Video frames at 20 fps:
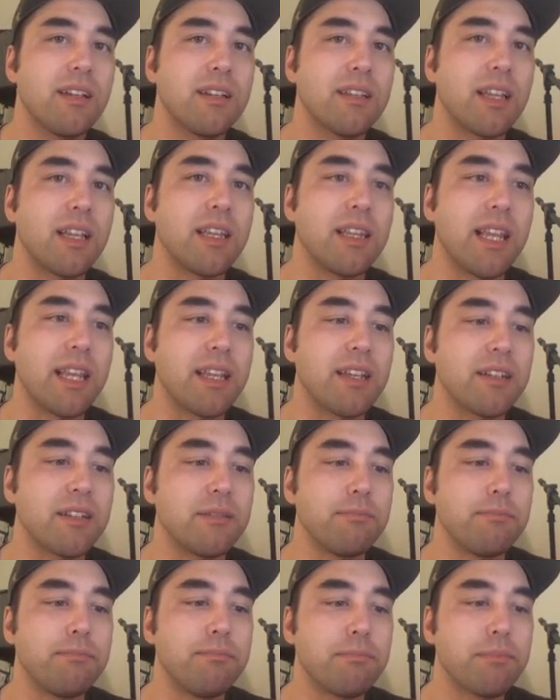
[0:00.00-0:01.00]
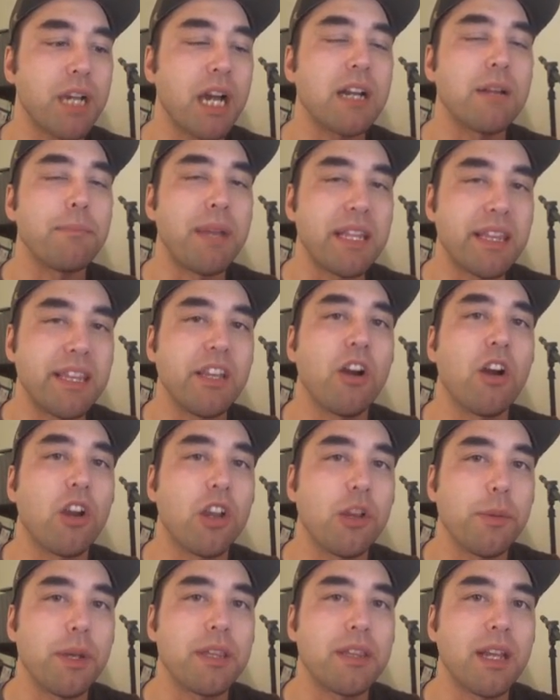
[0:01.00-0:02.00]
then they could kind of make the
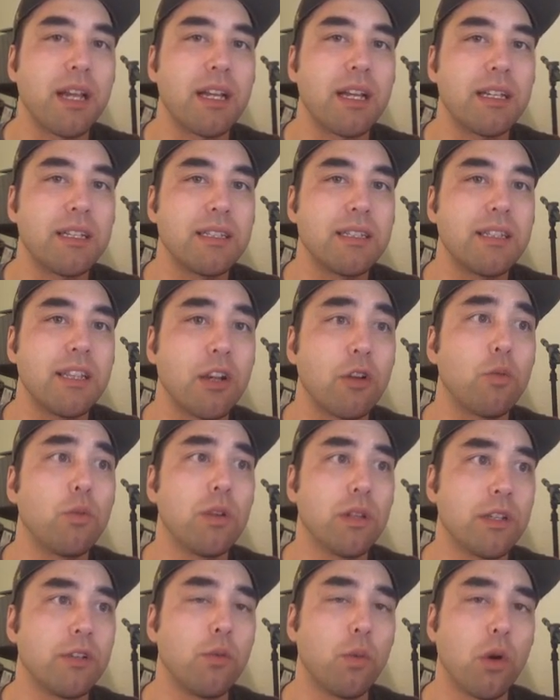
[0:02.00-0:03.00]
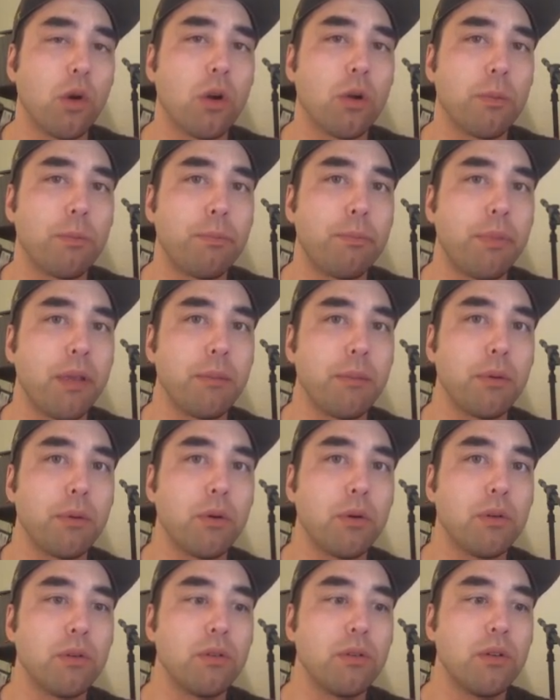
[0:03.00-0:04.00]
argument that there really were
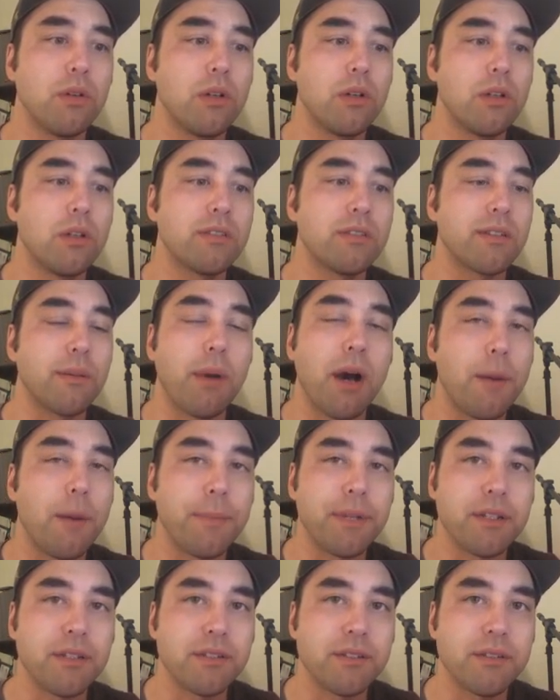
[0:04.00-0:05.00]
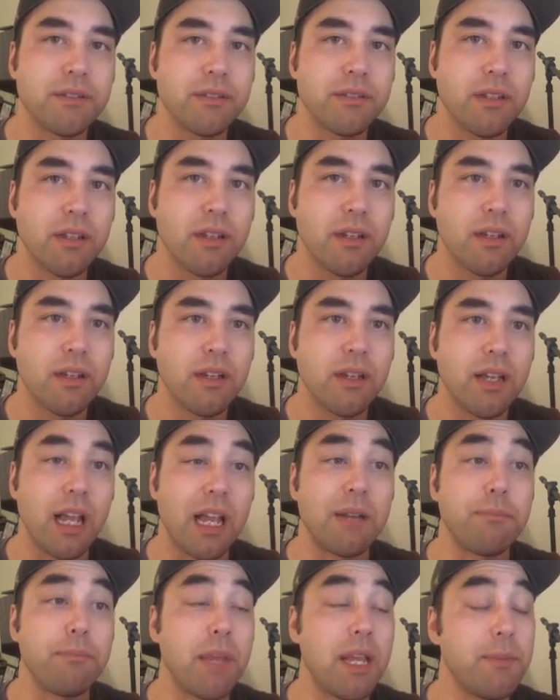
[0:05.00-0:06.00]
people, some hominins,
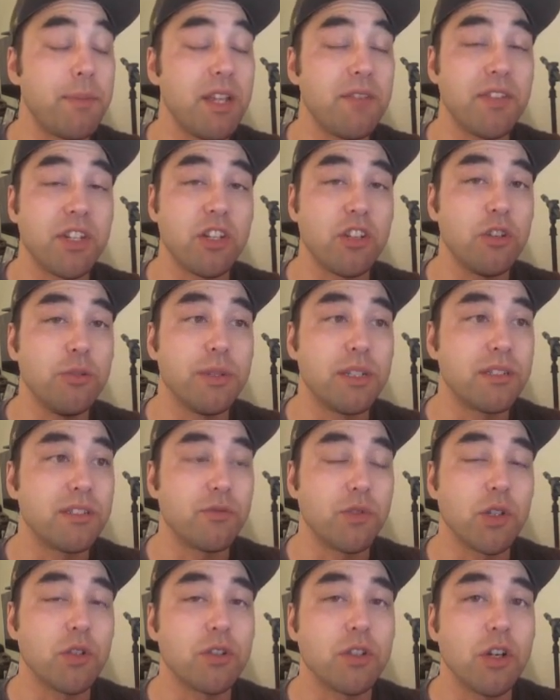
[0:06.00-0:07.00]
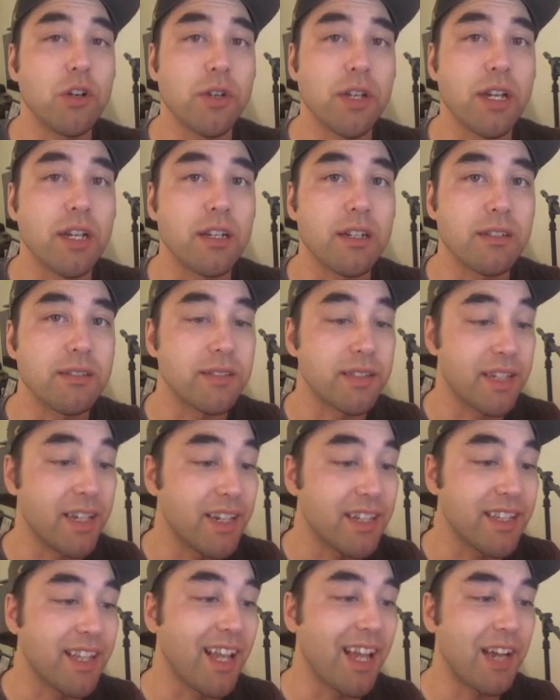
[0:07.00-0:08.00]
and maybe even humans. We don't know yet because
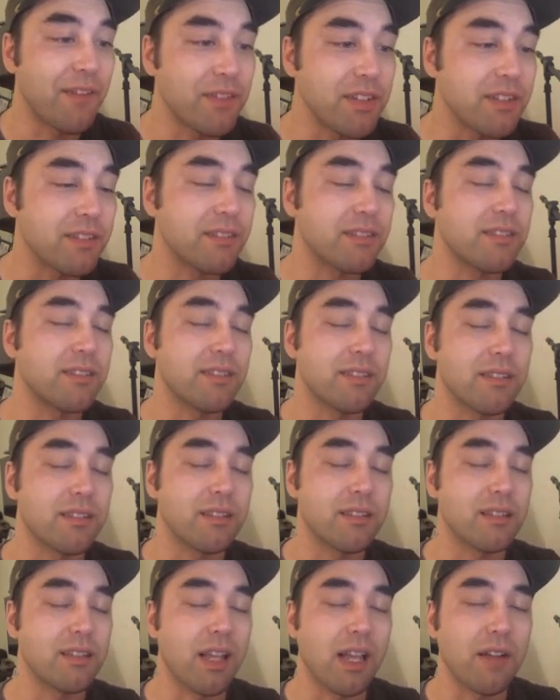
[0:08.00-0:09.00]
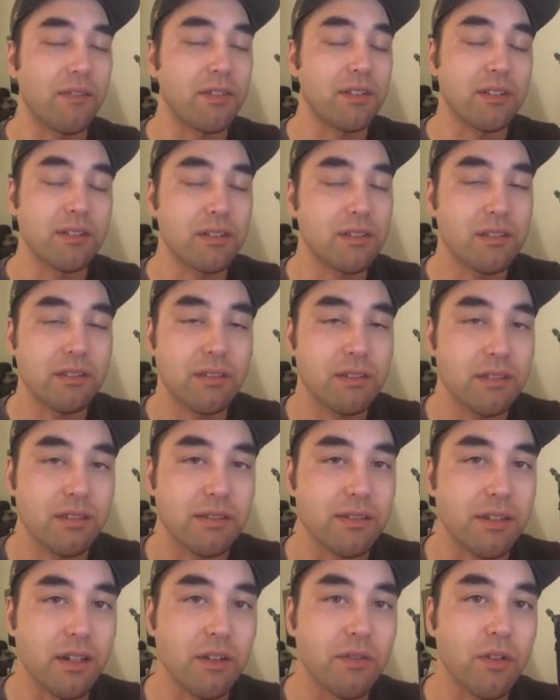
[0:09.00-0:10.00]
again, they haven't dis- they haven't
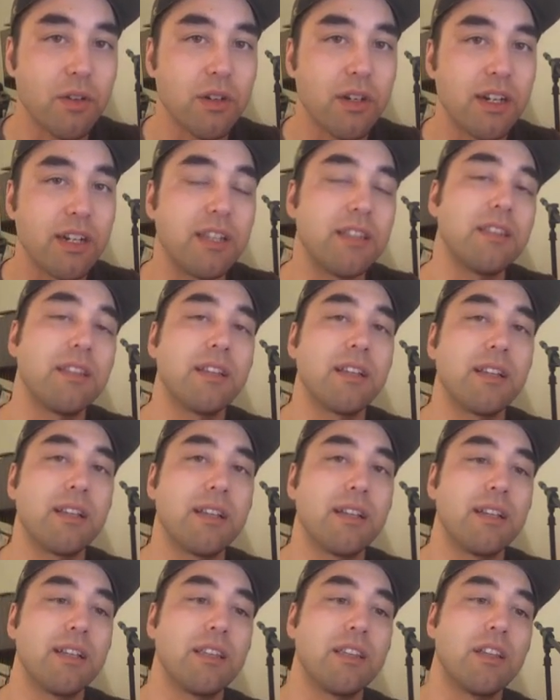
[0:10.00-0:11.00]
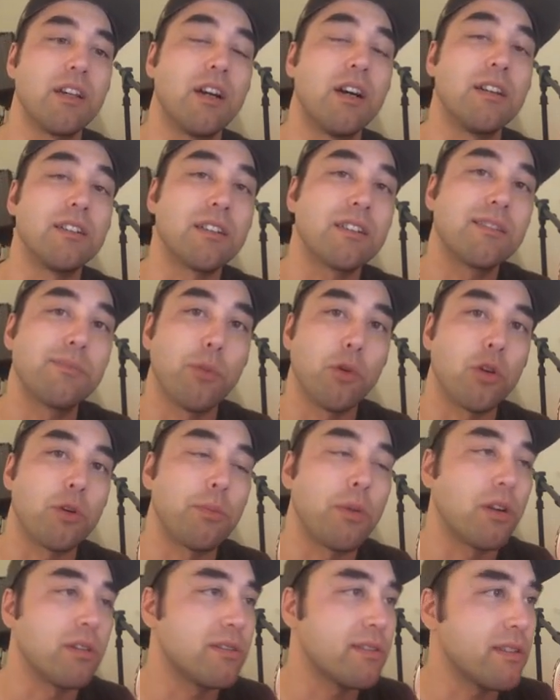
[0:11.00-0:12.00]
discovered anything in the unexplored
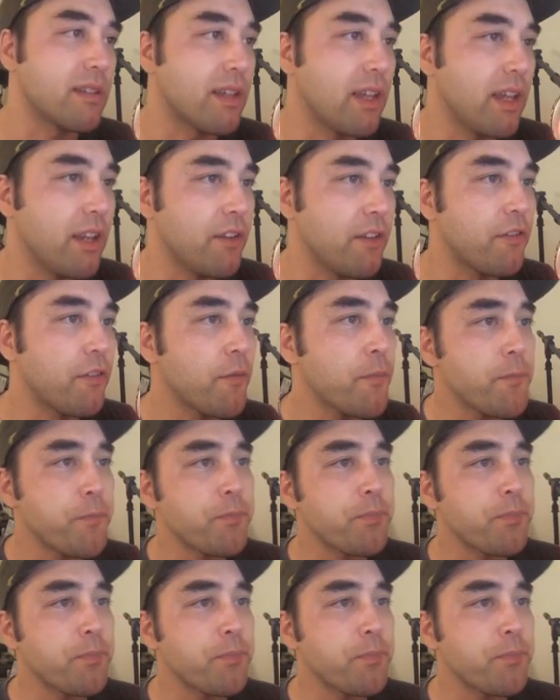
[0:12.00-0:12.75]
parts of the cave.